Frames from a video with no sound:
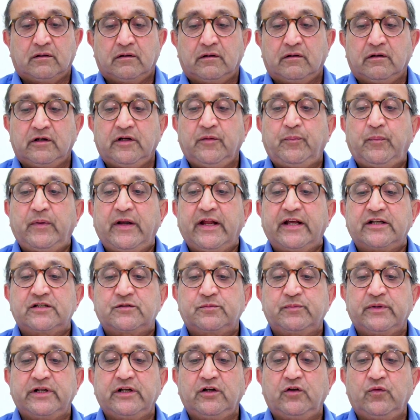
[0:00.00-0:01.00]

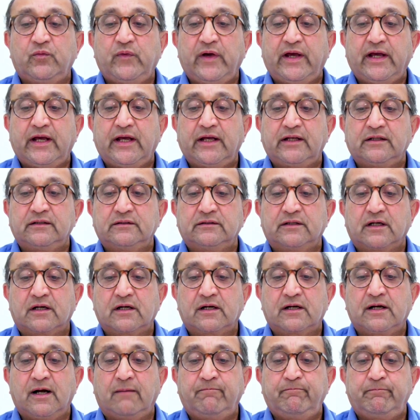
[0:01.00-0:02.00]
replacement where the
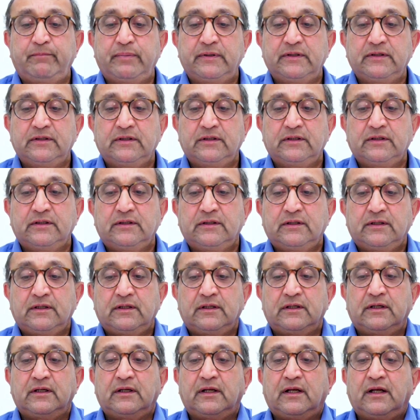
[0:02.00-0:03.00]
cup
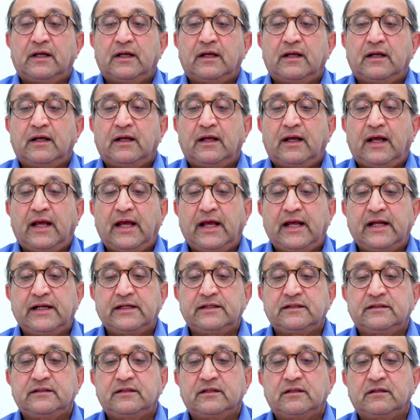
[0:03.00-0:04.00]

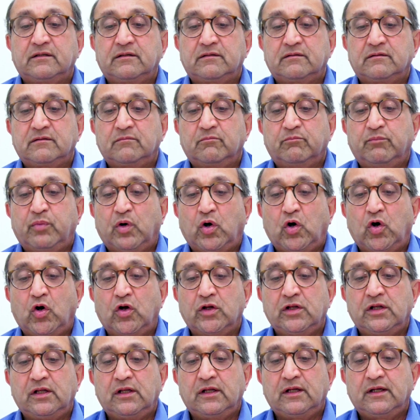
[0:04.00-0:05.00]
and the
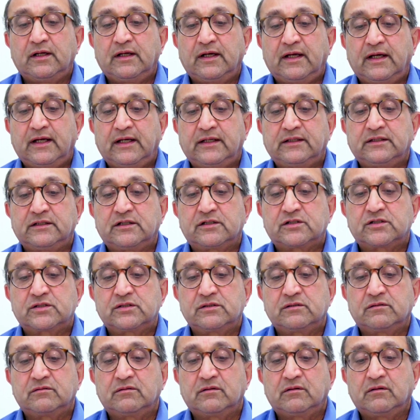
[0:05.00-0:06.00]
ball and the
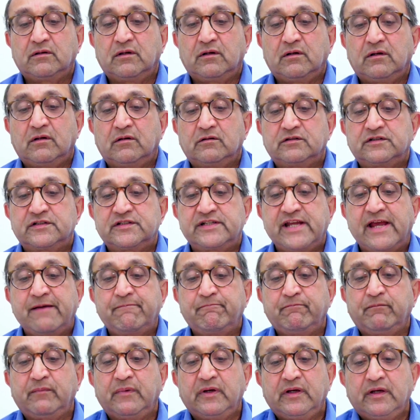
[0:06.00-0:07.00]

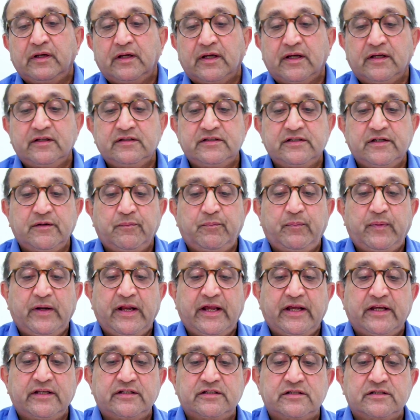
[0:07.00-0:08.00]
stem is
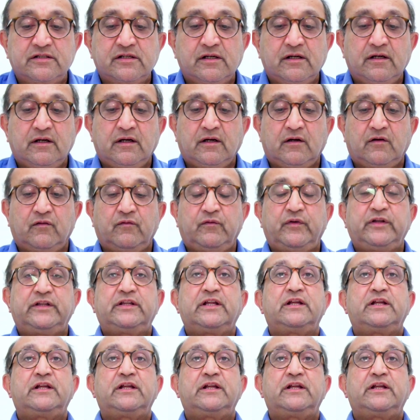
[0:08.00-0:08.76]
replaced with